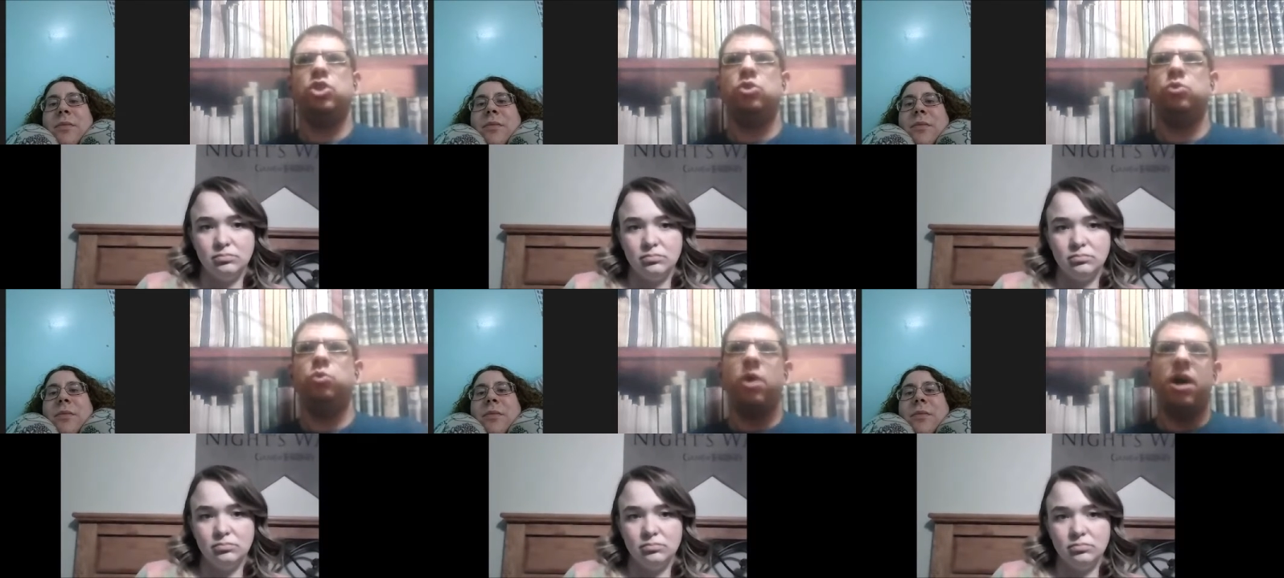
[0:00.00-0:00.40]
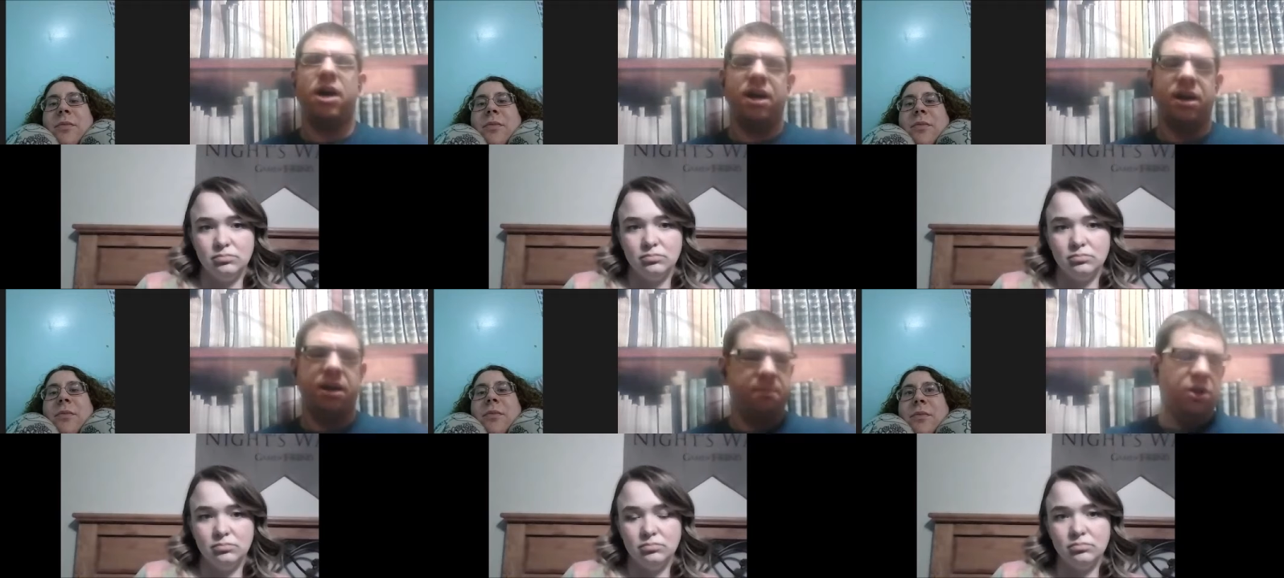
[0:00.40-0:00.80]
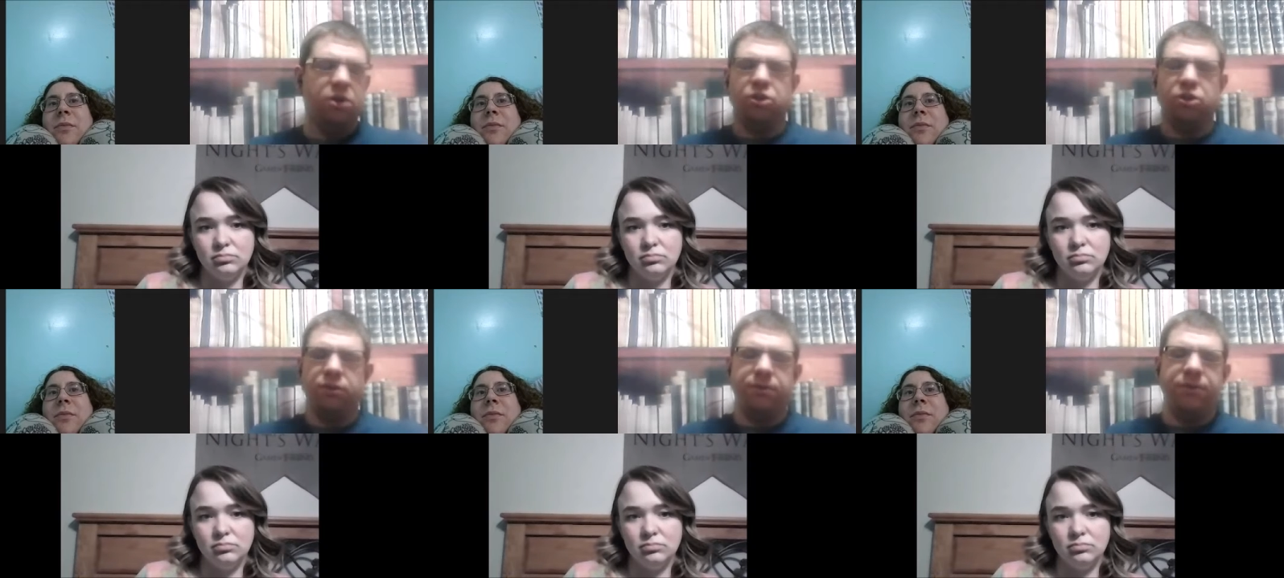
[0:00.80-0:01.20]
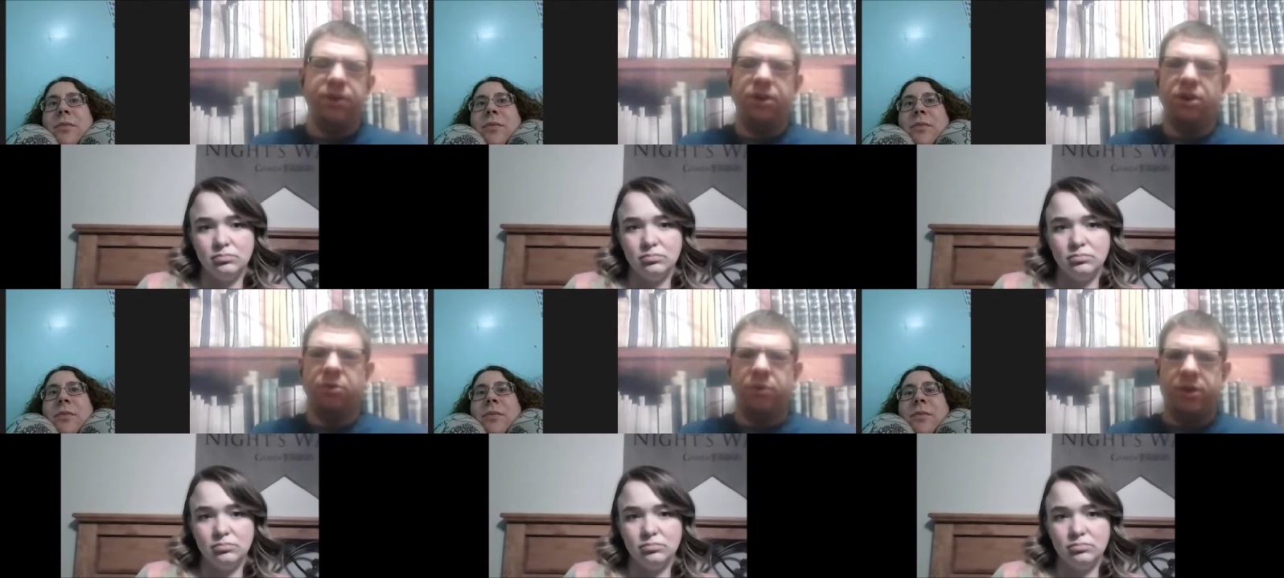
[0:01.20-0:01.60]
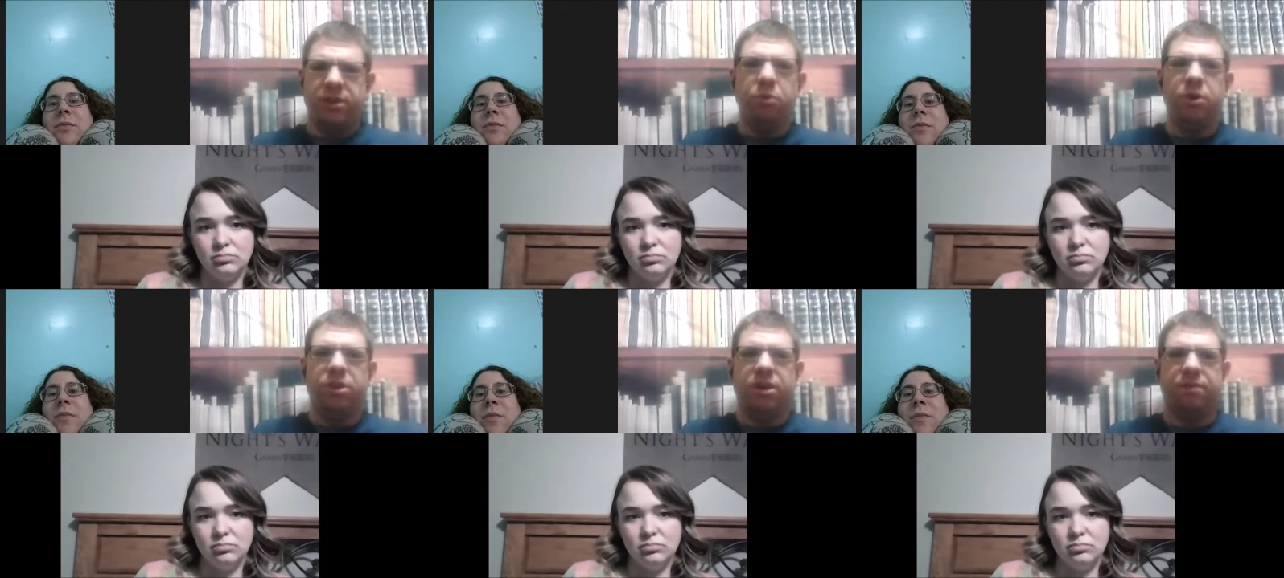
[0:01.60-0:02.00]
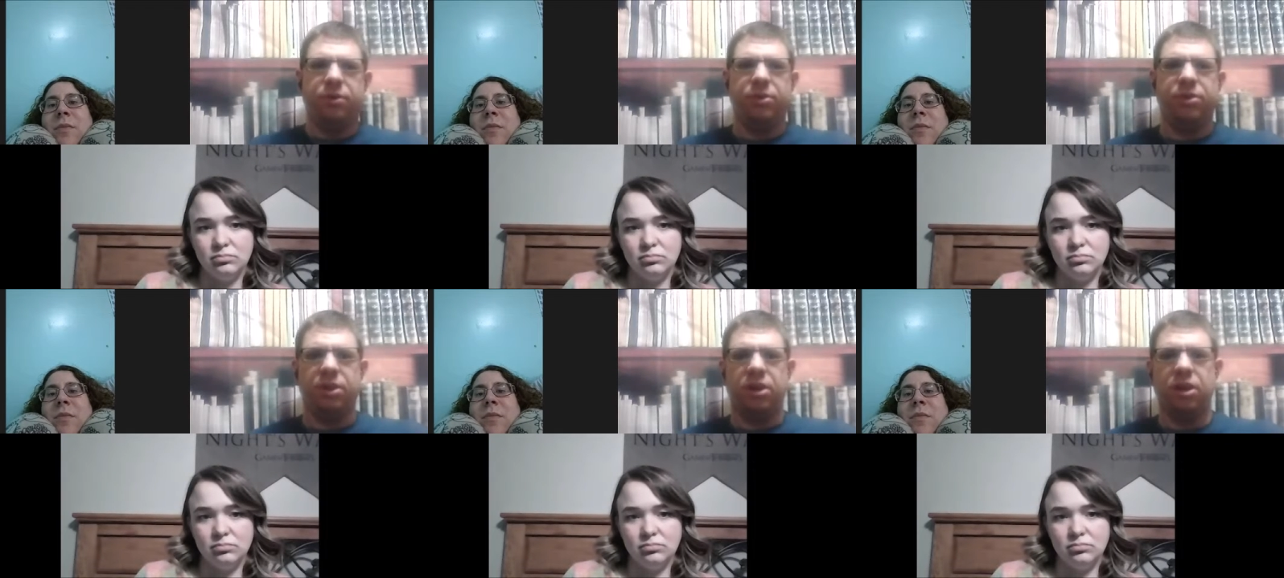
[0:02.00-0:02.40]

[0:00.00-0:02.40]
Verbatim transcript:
Speaker 1: to uh, interfere with with everything